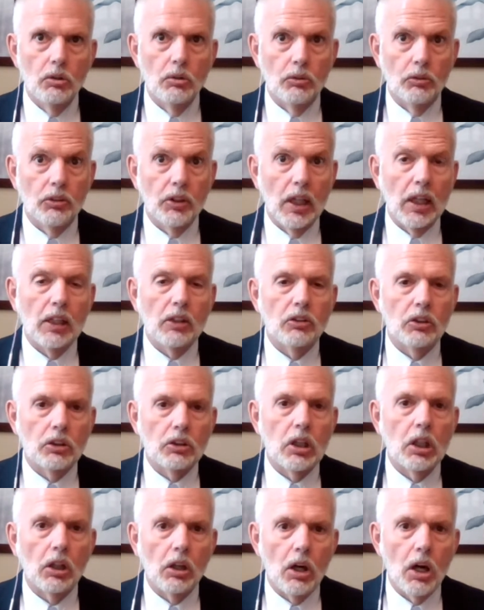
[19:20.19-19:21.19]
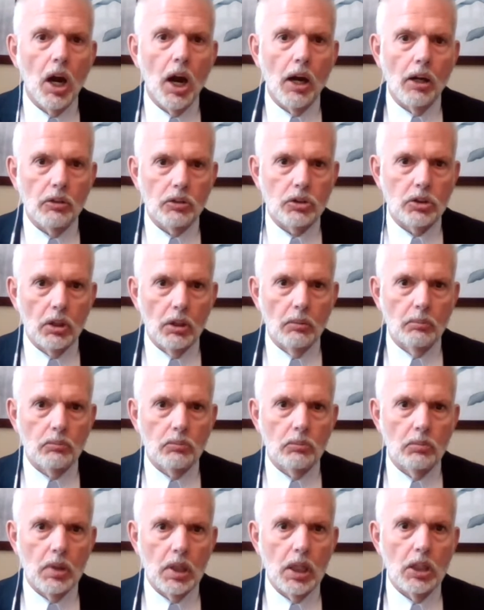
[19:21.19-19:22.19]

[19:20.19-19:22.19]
think that there are some